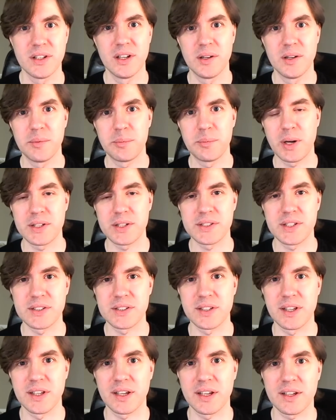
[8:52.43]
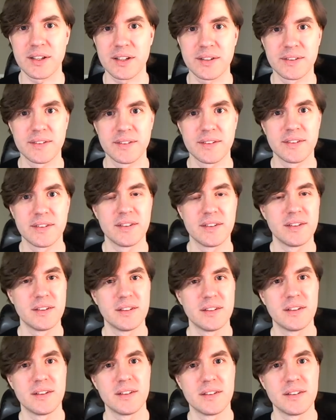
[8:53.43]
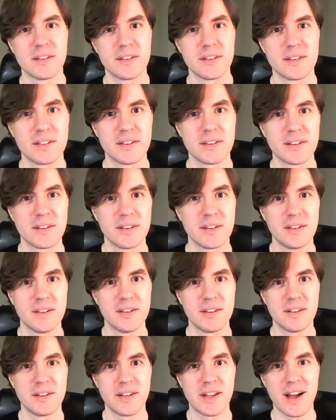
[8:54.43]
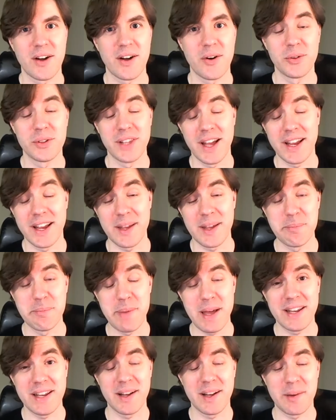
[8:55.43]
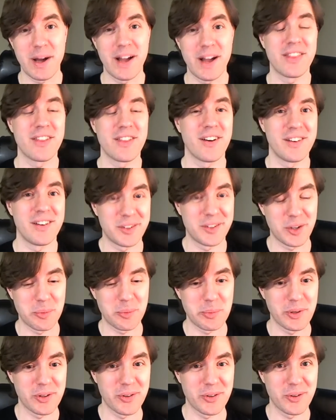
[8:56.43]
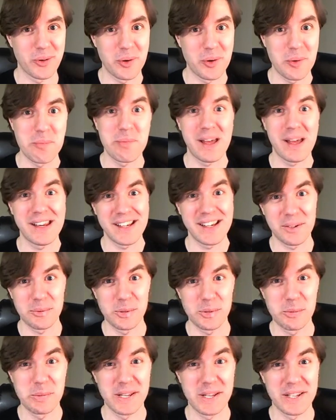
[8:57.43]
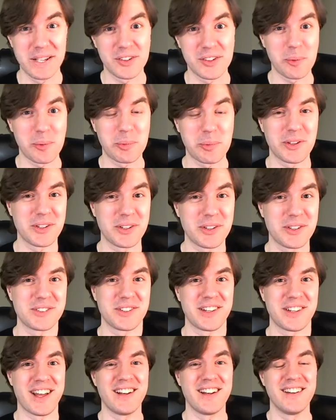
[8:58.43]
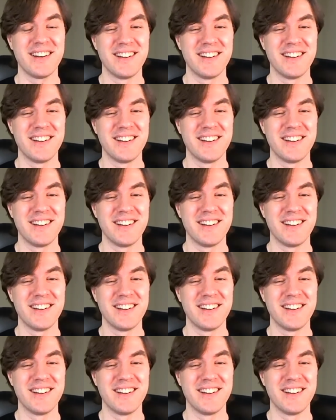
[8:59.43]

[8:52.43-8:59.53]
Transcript: Yeah, yeah. System. That would be cool. Yeah, like embedding a Python interpreter or embedding a Ruby interpreter so that Oh